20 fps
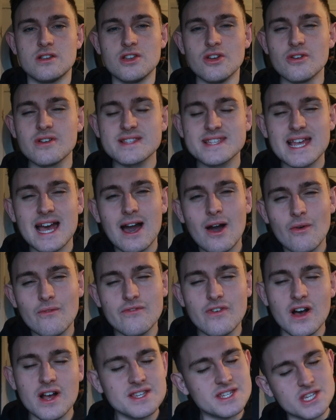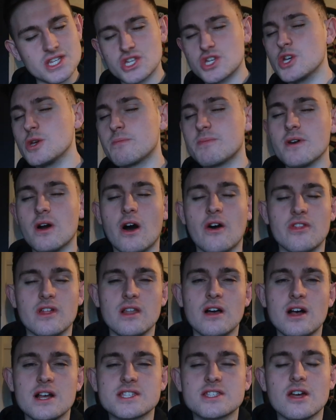Luton Town versus QPR.
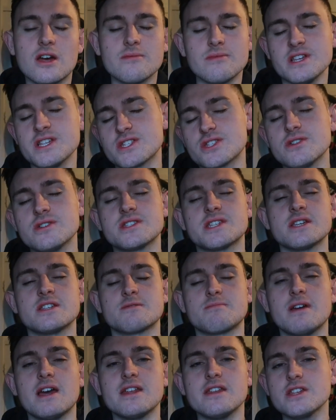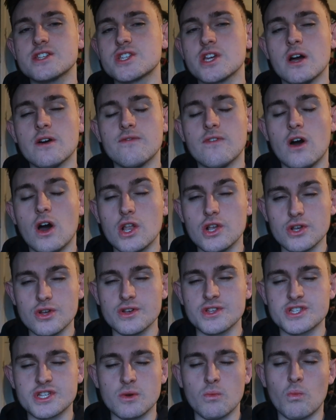The last time these two teams played each other,
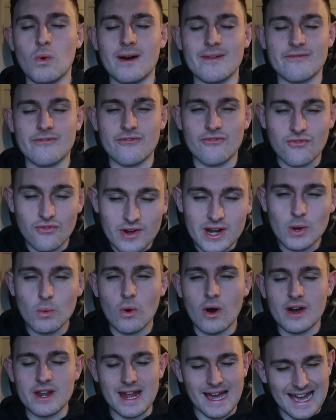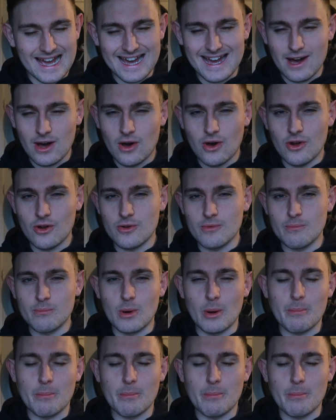Luton won 3-1 at home,